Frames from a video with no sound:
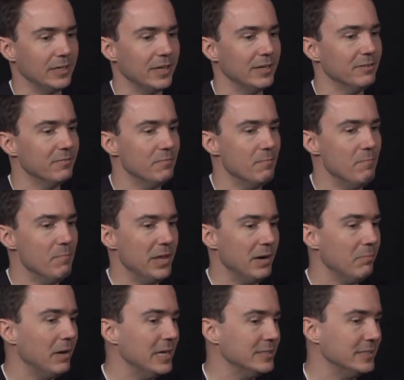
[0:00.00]
kind of
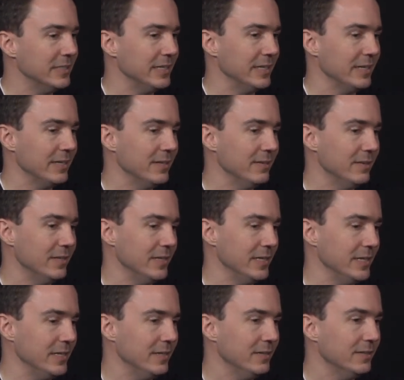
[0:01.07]
minimizing
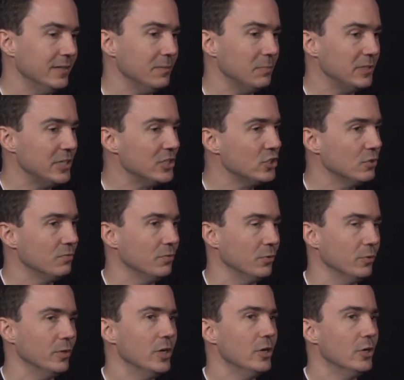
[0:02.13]
the potential for